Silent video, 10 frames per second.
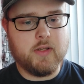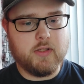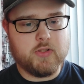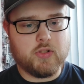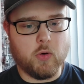
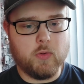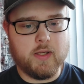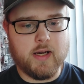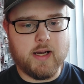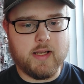So did
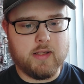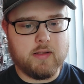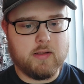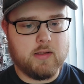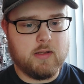I,
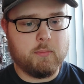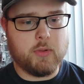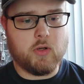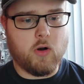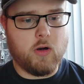
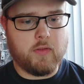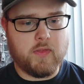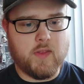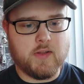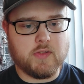but odd
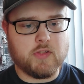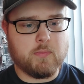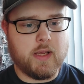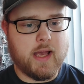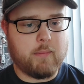things
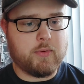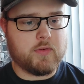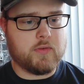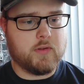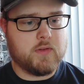may
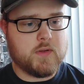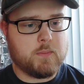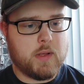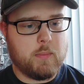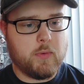happen to
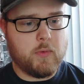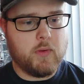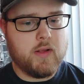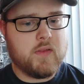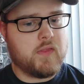people
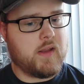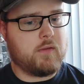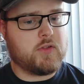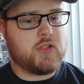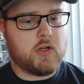that have
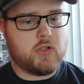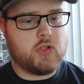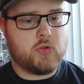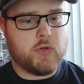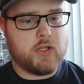such
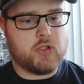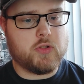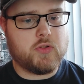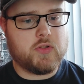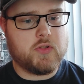
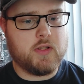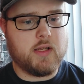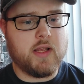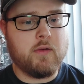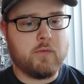treasures
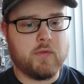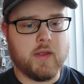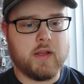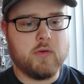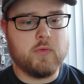if they
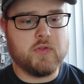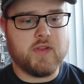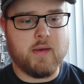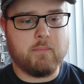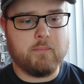use
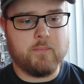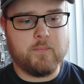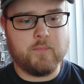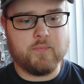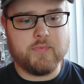them.
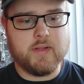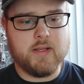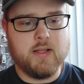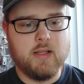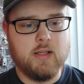
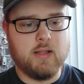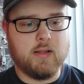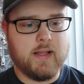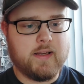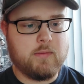
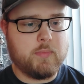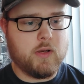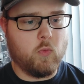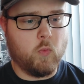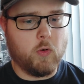Let it be a
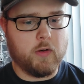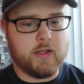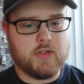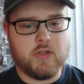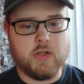warning
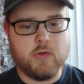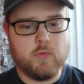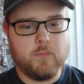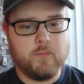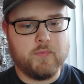to you
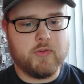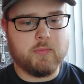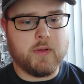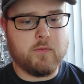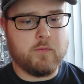to
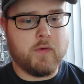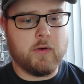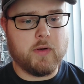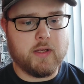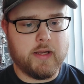be
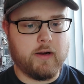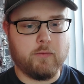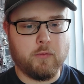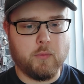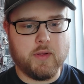very
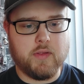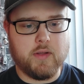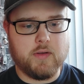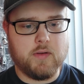careful with it.